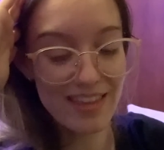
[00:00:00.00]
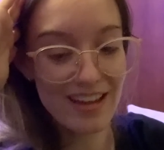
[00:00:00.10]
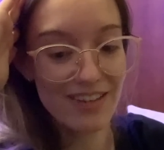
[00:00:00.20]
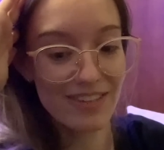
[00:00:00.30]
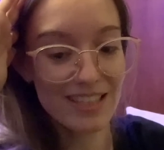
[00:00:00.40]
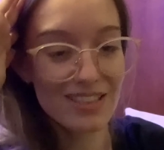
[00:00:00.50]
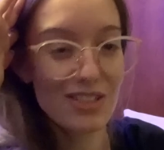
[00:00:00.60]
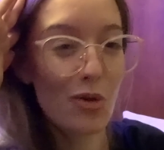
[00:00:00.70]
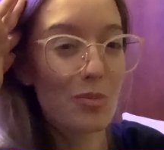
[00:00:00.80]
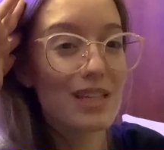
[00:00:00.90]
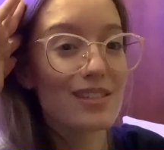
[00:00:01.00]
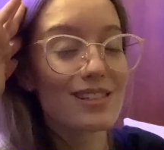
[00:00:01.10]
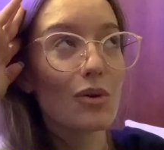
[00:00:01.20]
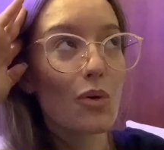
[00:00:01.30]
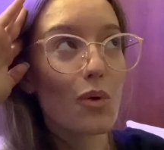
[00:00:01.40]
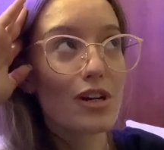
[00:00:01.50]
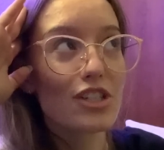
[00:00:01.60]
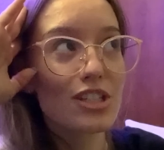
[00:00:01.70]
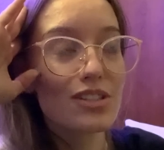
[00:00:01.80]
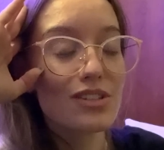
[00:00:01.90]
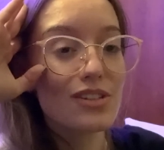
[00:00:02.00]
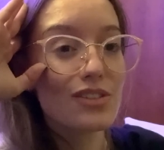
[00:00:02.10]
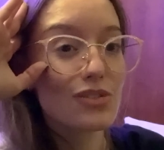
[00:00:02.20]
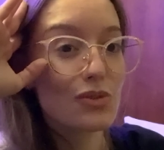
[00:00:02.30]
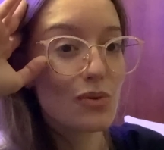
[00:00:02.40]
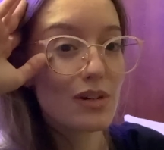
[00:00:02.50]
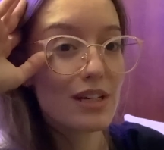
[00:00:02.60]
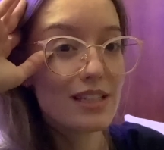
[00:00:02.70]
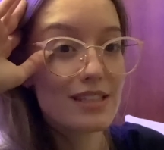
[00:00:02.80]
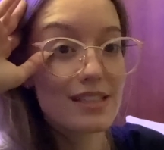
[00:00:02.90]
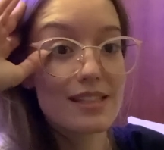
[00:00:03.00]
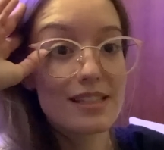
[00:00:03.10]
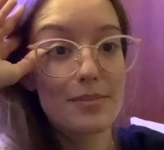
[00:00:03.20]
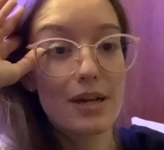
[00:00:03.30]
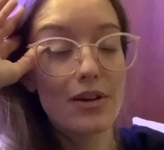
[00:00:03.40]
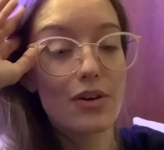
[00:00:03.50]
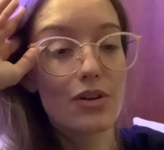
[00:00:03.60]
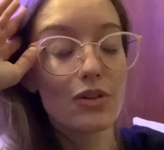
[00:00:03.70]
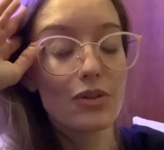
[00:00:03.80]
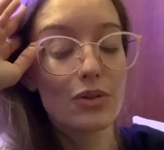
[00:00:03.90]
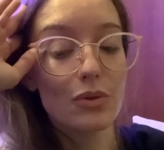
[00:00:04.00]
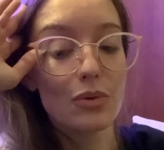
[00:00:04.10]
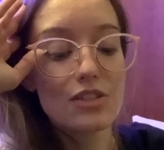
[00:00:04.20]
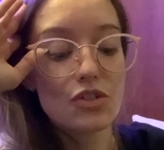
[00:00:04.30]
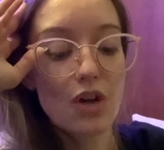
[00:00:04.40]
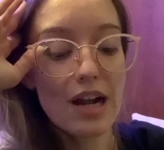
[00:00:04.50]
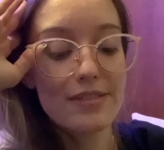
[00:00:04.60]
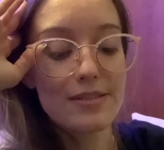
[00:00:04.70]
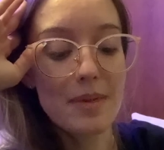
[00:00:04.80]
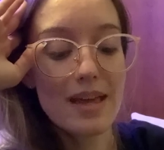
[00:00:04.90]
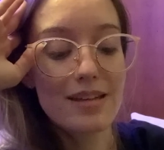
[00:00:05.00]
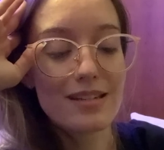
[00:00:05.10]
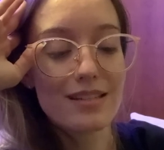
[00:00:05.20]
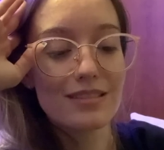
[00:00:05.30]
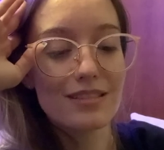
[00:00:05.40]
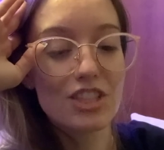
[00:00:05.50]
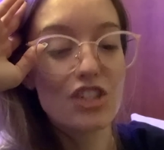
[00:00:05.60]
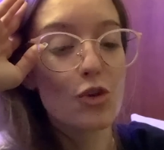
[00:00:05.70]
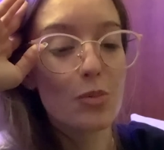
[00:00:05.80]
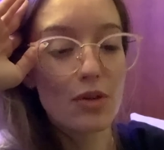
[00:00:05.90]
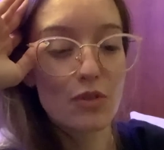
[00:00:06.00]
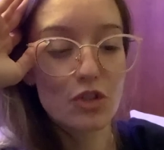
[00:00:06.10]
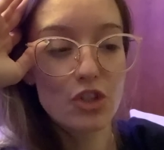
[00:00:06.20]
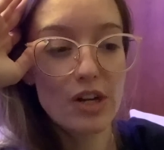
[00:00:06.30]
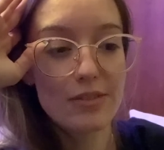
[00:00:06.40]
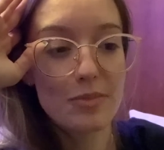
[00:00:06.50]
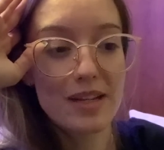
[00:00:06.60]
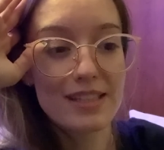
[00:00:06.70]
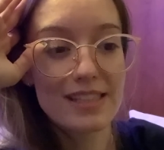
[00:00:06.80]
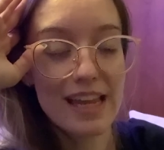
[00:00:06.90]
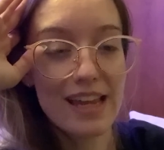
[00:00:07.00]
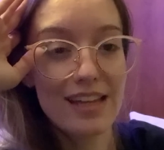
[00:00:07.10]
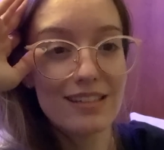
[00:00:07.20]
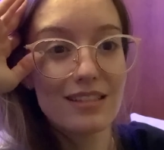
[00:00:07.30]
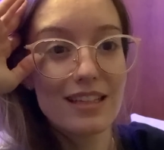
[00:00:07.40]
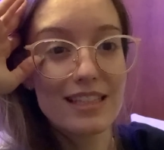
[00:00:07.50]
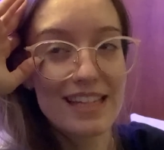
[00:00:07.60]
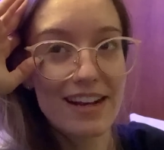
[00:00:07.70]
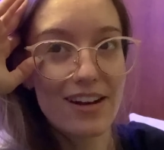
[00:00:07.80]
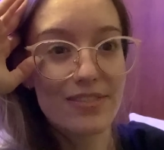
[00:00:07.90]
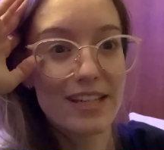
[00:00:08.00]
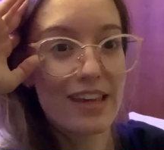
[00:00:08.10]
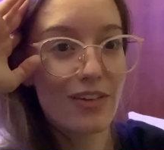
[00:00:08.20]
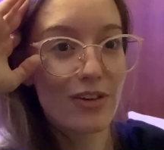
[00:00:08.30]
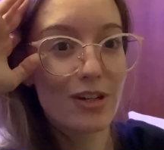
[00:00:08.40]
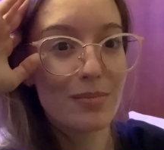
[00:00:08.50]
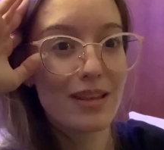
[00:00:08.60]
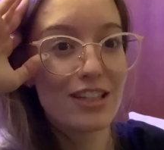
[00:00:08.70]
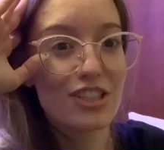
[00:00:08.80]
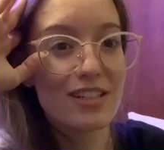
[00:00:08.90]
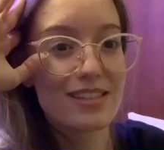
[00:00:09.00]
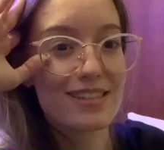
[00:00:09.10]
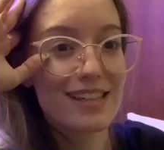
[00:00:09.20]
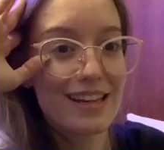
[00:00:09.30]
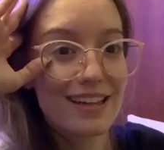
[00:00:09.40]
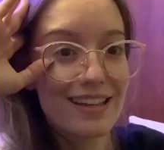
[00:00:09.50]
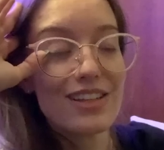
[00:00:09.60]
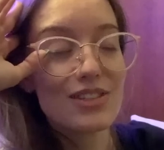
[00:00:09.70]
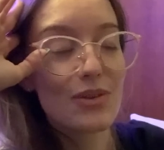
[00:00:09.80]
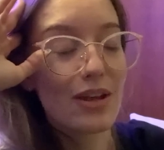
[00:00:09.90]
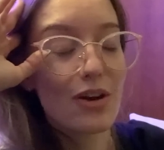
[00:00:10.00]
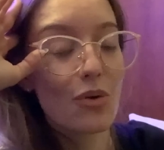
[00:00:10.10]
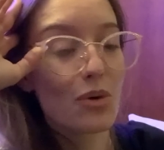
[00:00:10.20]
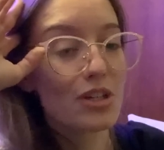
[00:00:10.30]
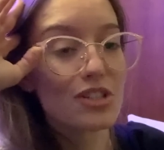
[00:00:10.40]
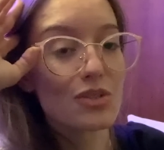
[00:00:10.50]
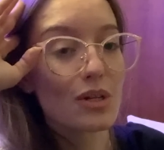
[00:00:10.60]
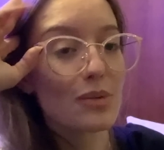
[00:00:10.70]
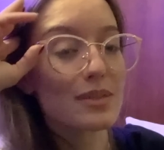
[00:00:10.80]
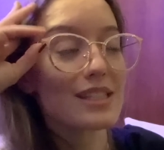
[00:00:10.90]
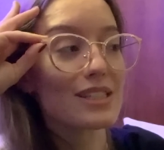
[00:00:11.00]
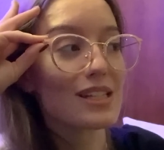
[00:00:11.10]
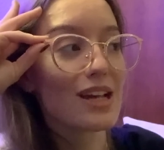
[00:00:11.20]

kind of like Tomy's origin story, since it's about a girl who drives men. She's so beautiful, she drives men insane enough to kill her, but like, she doesn't stay dead. So like, her origin story was